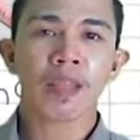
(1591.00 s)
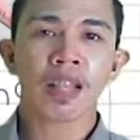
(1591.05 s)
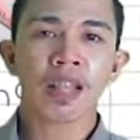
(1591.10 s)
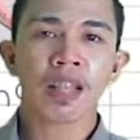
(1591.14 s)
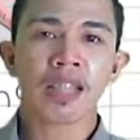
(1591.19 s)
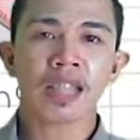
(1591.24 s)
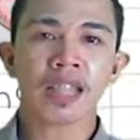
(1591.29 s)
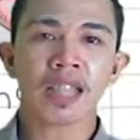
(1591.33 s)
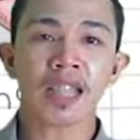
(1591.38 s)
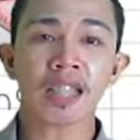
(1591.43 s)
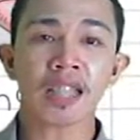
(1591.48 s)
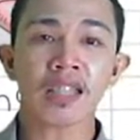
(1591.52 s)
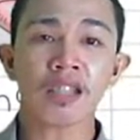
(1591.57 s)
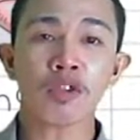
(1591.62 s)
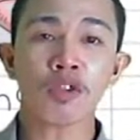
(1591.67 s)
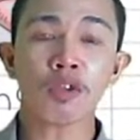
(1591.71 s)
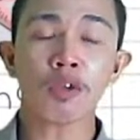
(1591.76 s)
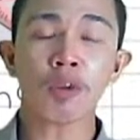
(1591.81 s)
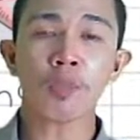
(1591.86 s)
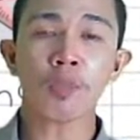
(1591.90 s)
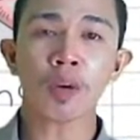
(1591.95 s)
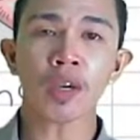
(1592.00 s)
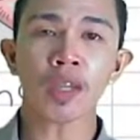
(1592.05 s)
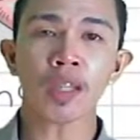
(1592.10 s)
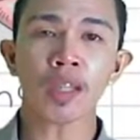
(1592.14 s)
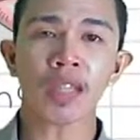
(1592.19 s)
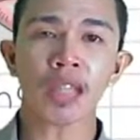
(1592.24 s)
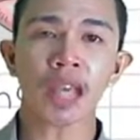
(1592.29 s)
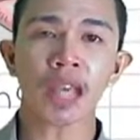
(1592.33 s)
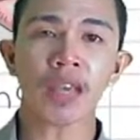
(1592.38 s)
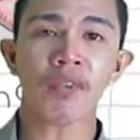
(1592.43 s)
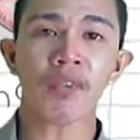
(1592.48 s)

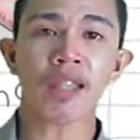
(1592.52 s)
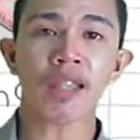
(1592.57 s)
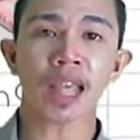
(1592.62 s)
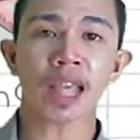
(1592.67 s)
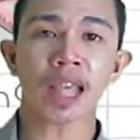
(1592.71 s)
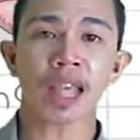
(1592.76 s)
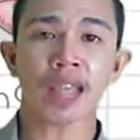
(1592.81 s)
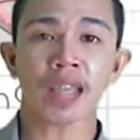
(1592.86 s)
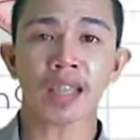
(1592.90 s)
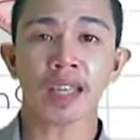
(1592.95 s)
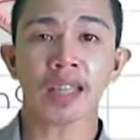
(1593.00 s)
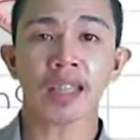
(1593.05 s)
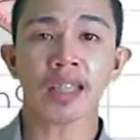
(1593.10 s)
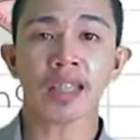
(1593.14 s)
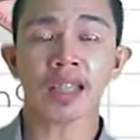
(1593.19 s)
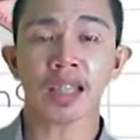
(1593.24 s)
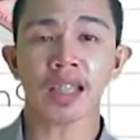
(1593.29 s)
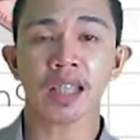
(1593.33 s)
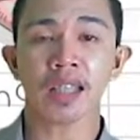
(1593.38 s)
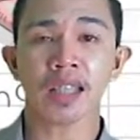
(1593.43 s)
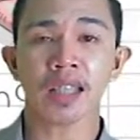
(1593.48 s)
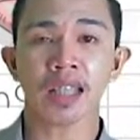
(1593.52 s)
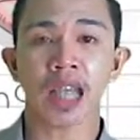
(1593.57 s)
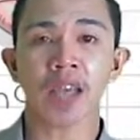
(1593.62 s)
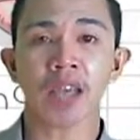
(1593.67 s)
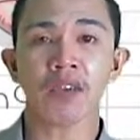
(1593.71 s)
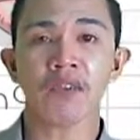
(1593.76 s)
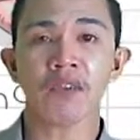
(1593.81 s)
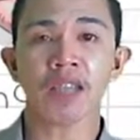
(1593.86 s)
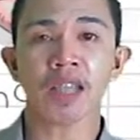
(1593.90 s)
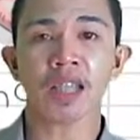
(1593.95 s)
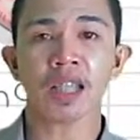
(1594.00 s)
62.7 seconds is
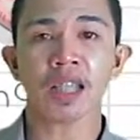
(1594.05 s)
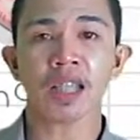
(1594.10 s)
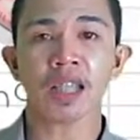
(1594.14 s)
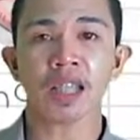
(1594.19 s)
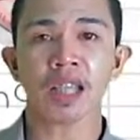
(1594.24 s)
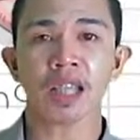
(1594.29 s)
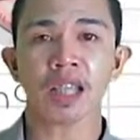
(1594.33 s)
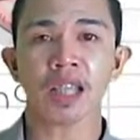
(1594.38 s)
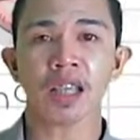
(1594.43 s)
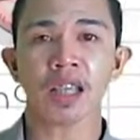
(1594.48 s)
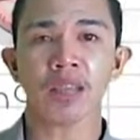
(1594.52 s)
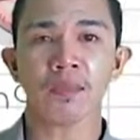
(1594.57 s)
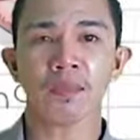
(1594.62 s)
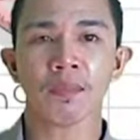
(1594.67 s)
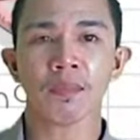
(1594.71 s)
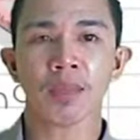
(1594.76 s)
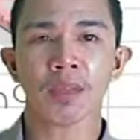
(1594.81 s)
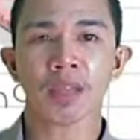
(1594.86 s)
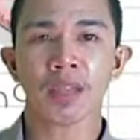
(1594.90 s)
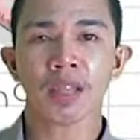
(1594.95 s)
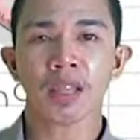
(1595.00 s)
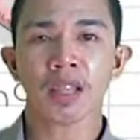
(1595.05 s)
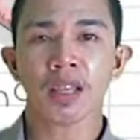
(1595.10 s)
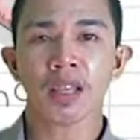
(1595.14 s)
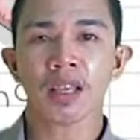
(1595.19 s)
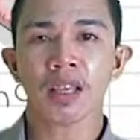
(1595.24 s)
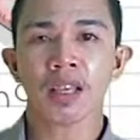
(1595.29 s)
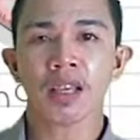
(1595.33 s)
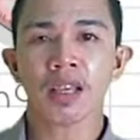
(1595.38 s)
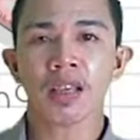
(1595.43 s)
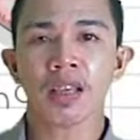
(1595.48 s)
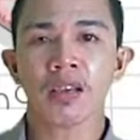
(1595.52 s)
definitely
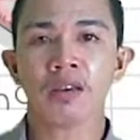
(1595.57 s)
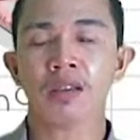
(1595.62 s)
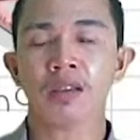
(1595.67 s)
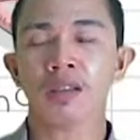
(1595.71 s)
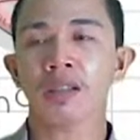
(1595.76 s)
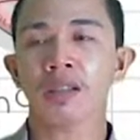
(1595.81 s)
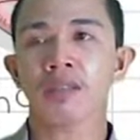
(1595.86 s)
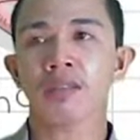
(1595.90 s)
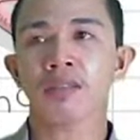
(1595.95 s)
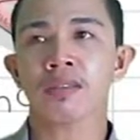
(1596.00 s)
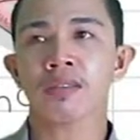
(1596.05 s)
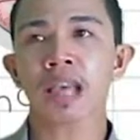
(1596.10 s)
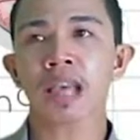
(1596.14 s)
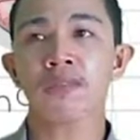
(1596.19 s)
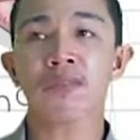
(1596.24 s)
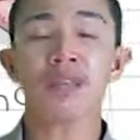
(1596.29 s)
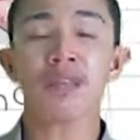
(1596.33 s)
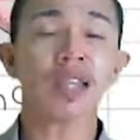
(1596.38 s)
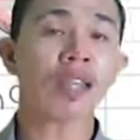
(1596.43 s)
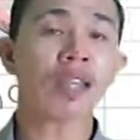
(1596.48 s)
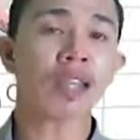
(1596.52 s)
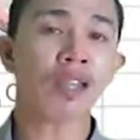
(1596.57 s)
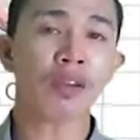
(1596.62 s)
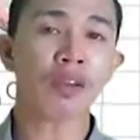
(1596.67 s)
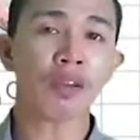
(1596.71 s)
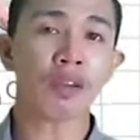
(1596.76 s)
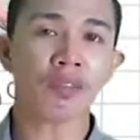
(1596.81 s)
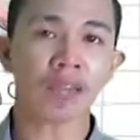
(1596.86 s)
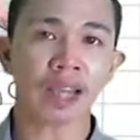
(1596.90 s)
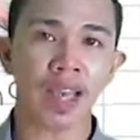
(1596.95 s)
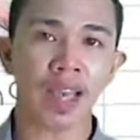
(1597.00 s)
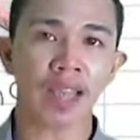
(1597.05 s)

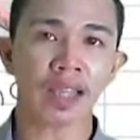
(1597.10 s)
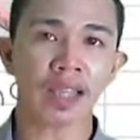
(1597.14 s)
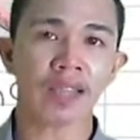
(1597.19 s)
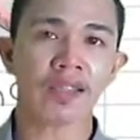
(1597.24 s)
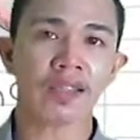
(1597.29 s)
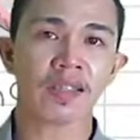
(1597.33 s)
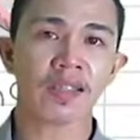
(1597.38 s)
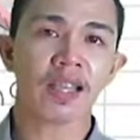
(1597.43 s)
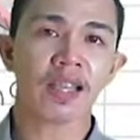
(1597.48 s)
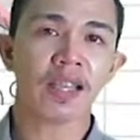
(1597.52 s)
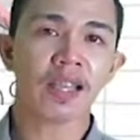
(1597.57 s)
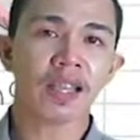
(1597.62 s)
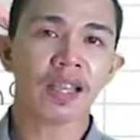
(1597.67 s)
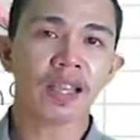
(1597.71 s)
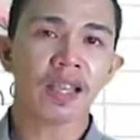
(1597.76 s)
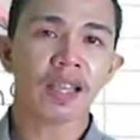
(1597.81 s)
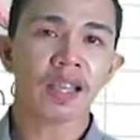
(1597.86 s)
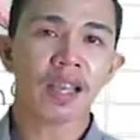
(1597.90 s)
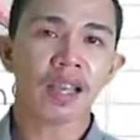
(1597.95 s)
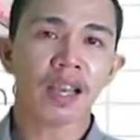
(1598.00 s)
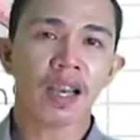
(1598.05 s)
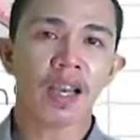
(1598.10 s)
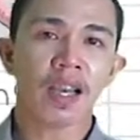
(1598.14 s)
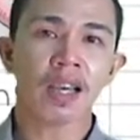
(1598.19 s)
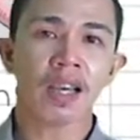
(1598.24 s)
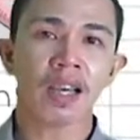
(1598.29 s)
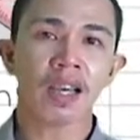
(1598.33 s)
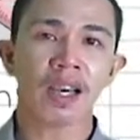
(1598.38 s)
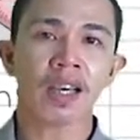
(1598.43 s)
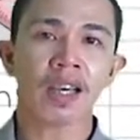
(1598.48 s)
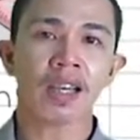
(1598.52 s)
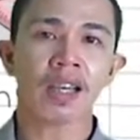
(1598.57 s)
reflects
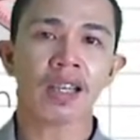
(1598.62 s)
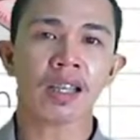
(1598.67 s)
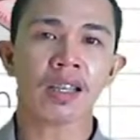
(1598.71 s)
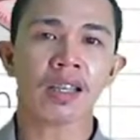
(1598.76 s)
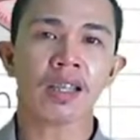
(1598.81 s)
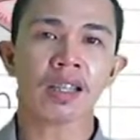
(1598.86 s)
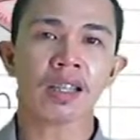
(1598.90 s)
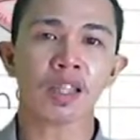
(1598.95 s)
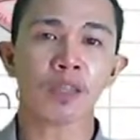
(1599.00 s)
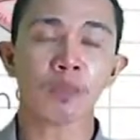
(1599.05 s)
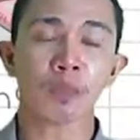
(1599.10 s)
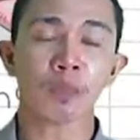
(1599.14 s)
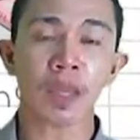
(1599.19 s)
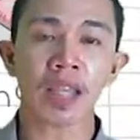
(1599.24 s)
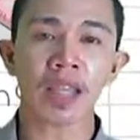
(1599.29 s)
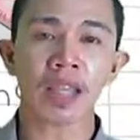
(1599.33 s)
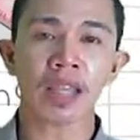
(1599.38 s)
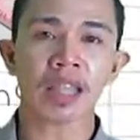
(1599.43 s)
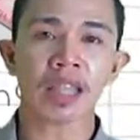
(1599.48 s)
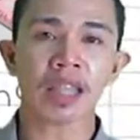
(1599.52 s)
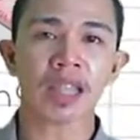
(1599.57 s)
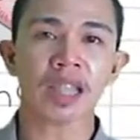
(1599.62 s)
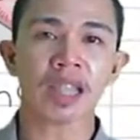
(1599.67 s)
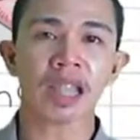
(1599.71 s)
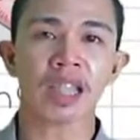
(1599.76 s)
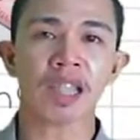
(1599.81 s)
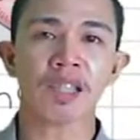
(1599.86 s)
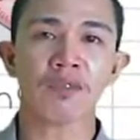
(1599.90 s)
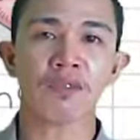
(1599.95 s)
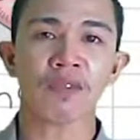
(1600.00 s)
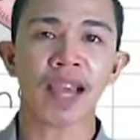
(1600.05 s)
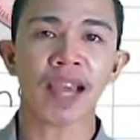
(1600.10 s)
a speed that is
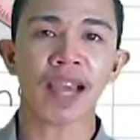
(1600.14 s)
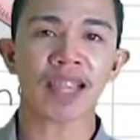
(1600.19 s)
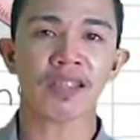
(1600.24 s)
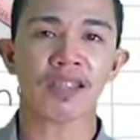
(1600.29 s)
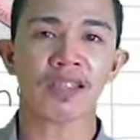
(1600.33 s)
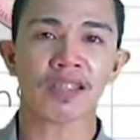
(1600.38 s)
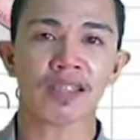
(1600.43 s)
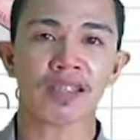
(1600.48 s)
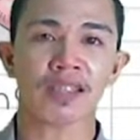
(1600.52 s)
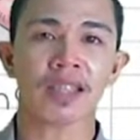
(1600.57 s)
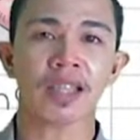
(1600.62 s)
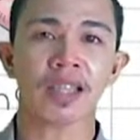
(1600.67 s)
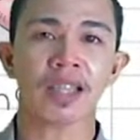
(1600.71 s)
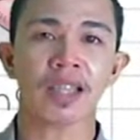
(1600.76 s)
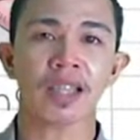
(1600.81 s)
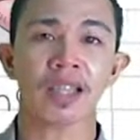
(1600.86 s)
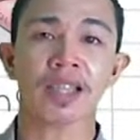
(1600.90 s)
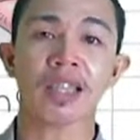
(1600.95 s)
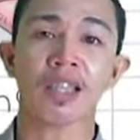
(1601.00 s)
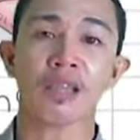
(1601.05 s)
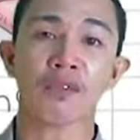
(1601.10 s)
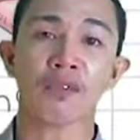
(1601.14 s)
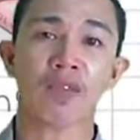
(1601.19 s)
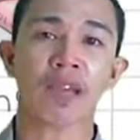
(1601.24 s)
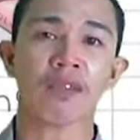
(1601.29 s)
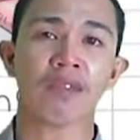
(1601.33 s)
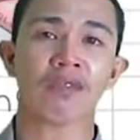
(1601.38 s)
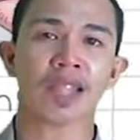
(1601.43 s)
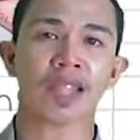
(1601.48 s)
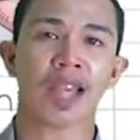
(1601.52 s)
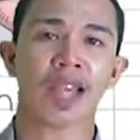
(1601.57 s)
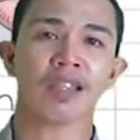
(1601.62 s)
faster than 65
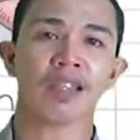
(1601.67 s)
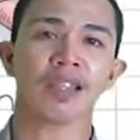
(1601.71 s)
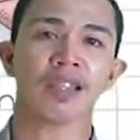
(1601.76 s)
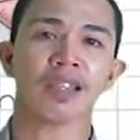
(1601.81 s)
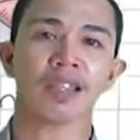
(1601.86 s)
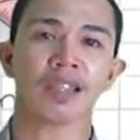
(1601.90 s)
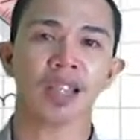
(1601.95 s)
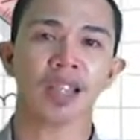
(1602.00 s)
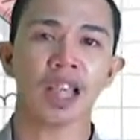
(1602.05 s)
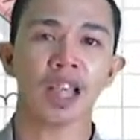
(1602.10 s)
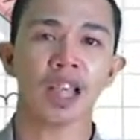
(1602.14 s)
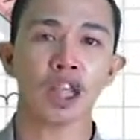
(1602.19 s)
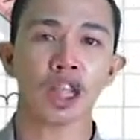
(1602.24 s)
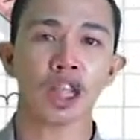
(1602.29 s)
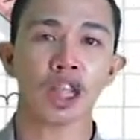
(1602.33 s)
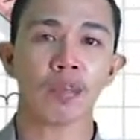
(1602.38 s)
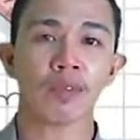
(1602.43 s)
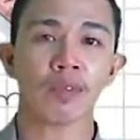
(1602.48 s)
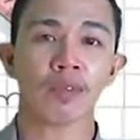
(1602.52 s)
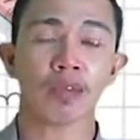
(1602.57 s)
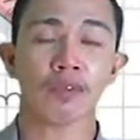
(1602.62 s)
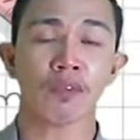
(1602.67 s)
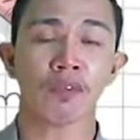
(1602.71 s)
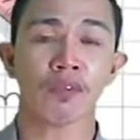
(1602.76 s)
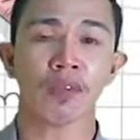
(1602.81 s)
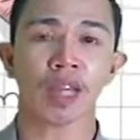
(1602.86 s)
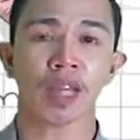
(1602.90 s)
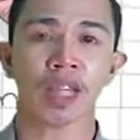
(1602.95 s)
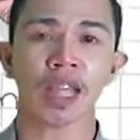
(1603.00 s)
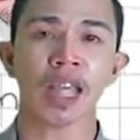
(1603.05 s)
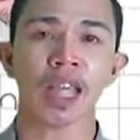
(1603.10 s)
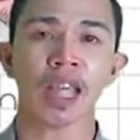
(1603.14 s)
seconds in terms of
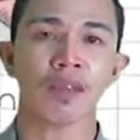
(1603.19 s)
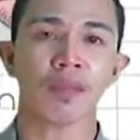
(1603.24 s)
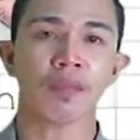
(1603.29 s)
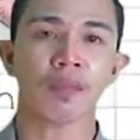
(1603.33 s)
running.